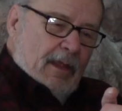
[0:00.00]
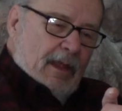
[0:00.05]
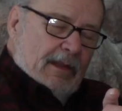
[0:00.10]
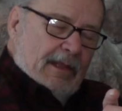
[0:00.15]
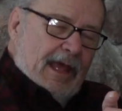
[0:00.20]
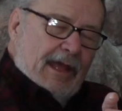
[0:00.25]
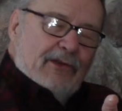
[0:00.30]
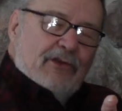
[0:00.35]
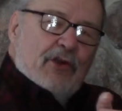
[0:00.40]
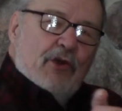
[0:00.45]

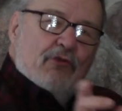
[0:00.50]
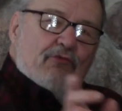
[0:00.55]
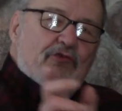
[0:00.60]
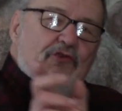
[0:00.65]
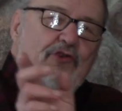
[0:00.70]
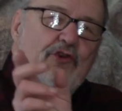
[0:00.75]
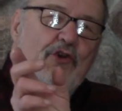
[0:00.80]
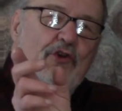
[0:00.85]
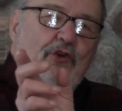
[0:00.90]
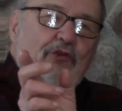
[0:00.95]
that's a
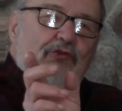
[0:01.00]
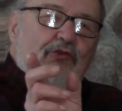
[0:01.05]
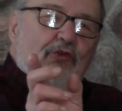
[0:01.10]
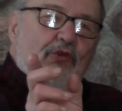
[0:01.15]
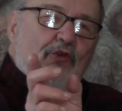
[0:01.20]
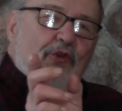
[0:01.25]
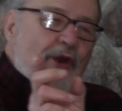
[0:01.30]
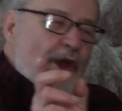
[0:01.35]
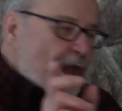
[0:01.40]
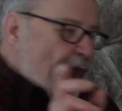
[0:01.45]

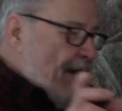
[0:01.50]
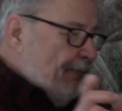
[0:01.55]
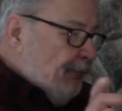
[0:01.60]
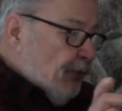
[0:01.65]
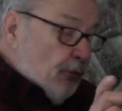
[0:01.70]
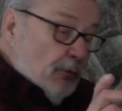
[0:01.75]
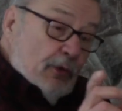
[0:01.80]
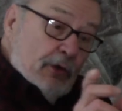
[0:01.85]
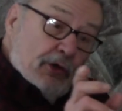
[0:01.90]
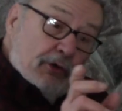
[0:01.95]
2.5,
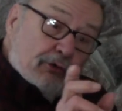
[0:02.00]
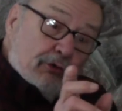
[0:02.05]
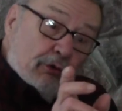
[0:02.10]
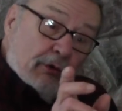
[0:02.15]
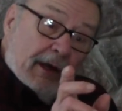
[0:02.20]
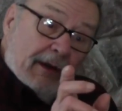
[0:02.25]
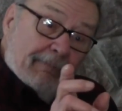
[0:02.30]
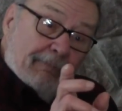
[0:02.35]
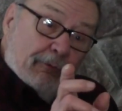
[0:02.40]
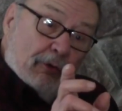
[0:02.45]
or it's
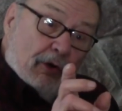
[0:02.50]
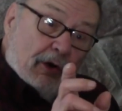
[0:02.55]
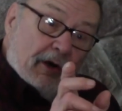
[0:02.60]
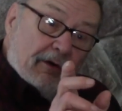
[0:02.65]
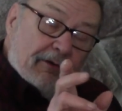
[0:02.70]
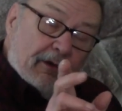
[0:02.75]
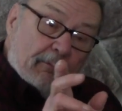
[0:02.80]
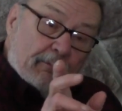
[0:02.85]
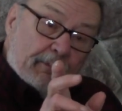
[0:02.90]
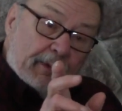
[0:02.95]

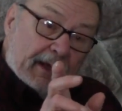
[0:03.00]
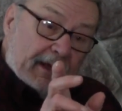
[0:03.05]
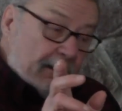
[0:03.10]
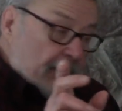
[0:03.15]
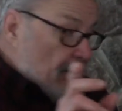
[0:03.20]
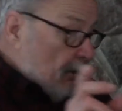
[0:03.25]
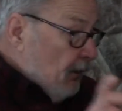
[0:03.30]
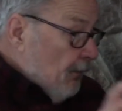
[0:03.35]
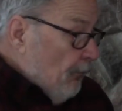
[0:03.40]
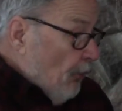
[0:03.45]
3/4 and
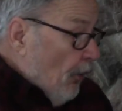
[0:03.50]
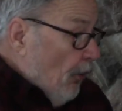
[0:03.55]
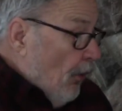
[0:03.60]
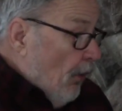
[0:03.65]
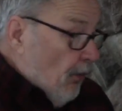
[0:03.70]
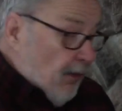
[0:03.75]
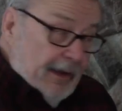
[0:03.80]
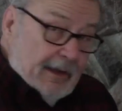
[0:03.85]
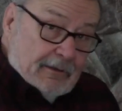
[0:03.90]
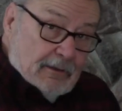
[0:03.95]
bigger.
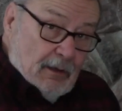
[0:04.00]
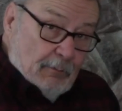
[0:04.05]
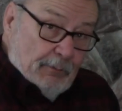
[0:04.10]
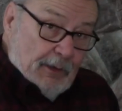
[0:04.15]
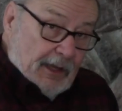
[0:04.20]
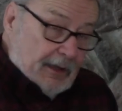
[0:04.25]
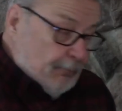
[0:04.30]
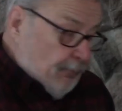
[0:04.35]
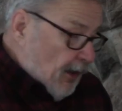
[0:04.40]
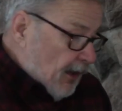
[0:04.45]
Oh, that's a
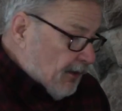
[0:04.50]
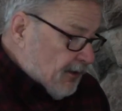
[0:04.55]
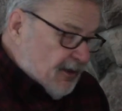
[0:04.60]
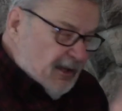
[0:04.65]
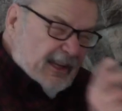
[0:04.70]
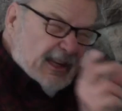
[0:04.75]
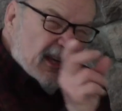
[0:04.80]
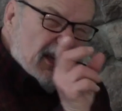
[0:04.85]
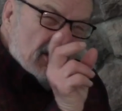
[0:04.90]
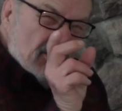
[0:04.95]
big buck,
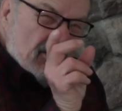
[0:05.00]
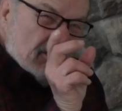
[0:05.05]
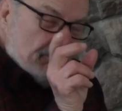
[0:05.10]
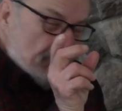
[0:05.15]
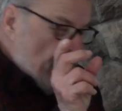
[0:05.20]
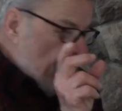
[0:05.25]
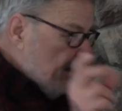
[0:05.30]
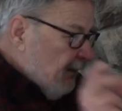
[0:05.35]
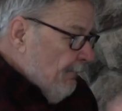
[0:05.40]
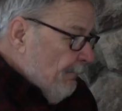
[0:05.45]
an inch
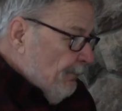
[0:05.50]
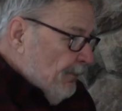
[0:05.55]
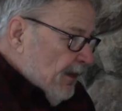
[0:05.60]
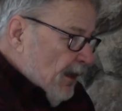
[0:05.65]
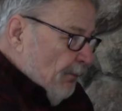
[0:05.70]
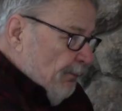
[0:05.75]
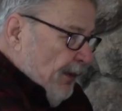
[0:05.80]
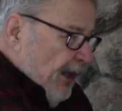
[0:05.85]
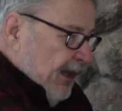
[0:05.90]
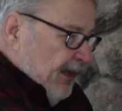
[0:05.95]
big.
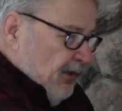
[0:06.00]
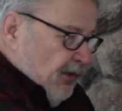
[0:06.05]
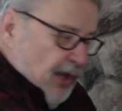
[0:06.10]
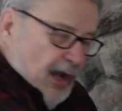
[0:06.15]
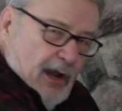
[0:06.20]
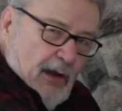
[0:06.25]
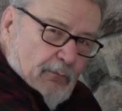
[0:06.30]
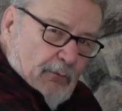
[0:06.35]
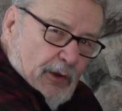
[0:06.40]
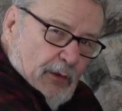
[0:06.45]
The big
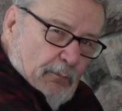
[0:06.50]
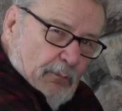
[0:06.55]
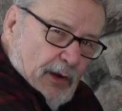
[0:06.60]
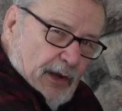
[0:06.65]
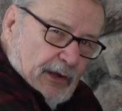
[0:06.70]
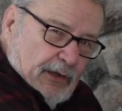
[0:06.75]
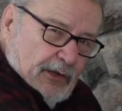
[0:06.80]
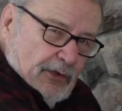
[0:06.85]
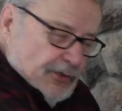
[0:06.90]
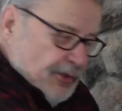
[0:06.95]
dominant
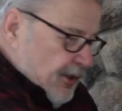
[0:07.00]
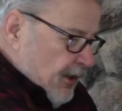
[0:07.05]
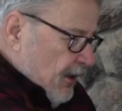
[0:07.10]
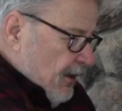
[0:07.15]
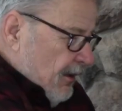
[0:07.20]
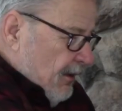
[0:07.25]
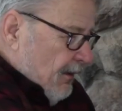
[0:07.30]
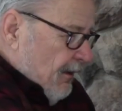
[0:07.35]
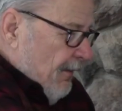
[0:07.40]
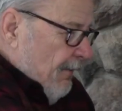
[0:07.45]
buck is
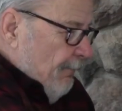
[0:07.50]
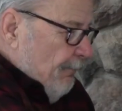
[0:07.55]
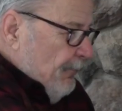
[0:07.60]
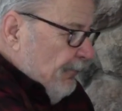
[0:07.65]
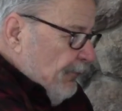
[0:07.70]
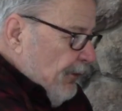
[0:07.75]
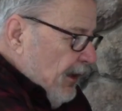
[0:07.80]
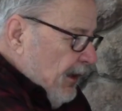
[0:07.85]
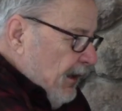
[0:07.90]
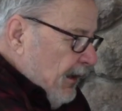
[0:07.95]
here
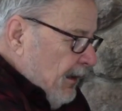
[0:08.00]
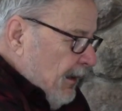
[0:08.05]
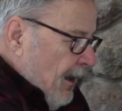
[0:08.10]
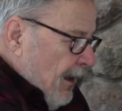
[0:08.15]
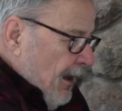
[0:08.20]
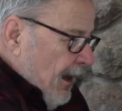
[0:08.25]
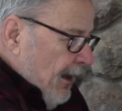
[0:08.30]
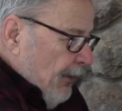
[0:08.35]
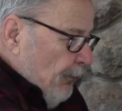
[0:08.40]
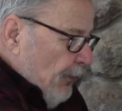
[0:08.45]
feeding
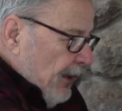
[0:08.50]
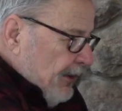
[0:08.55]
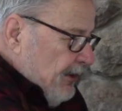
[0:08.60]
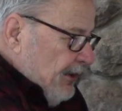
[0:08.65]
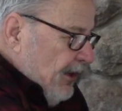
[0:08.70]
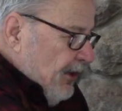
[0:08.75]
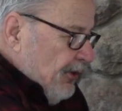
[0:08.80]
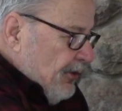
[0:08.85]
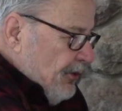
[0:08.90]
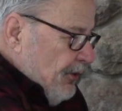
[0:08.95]
with
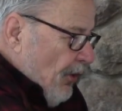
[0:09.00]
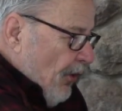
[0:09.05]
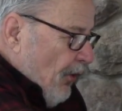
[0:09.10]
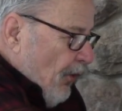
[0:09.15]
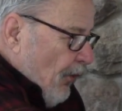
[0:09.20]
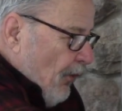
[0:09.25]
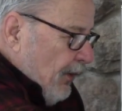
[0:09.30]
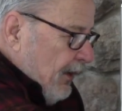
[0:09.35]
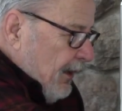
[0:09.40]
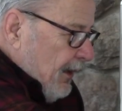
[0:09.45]
this
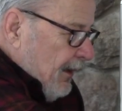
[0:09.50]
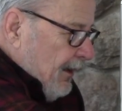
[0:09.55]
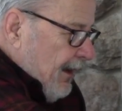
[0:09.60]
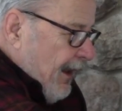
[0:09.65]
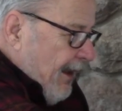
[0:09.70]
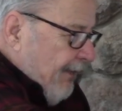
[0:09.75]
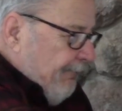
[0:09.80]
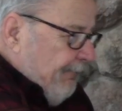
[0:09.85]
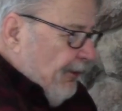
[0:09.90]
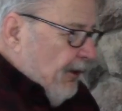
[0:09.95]
doe in
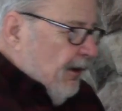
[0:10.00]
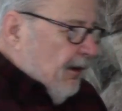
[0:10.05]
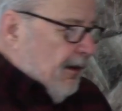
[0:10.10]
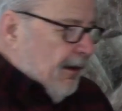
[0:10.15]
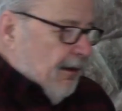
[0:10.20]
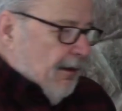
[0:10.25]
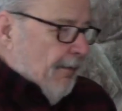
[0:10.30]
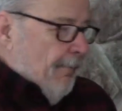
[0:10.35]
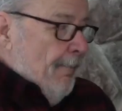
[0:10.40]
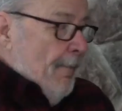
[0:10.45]
that
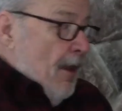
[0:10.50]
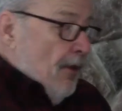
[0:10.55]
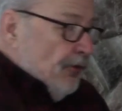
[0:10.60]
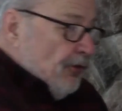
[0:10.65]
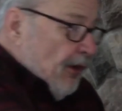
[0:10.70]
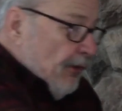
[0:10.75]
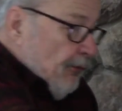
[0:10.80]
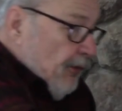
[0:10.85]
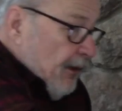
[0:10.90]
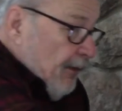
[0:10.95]
area.
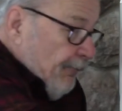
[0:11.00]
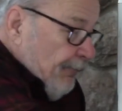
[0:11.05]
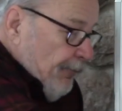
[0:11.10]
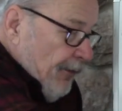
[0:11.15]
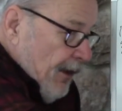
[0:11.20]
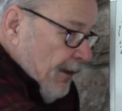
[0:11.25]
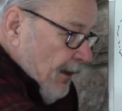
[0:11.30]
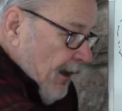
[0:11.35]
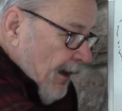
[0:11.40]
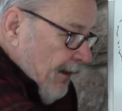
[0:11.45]
So I want
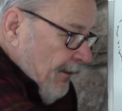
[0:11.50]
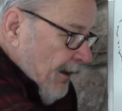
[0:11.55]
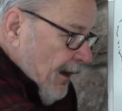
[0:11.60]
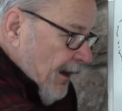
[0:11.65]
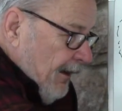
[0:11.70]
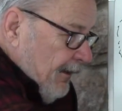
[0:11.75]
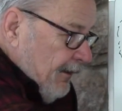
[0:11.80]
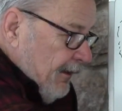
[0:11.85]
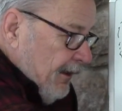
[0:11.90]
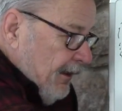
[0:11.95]
to
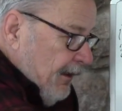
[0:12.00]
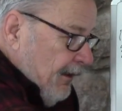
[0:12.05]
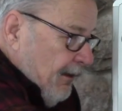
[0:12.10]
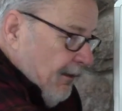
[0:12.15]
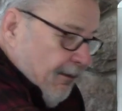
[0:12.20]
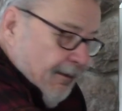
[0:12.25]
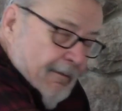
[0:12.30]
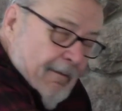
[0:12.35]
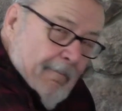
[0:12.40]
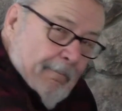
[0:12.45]
hunt
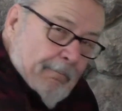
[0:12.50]
here,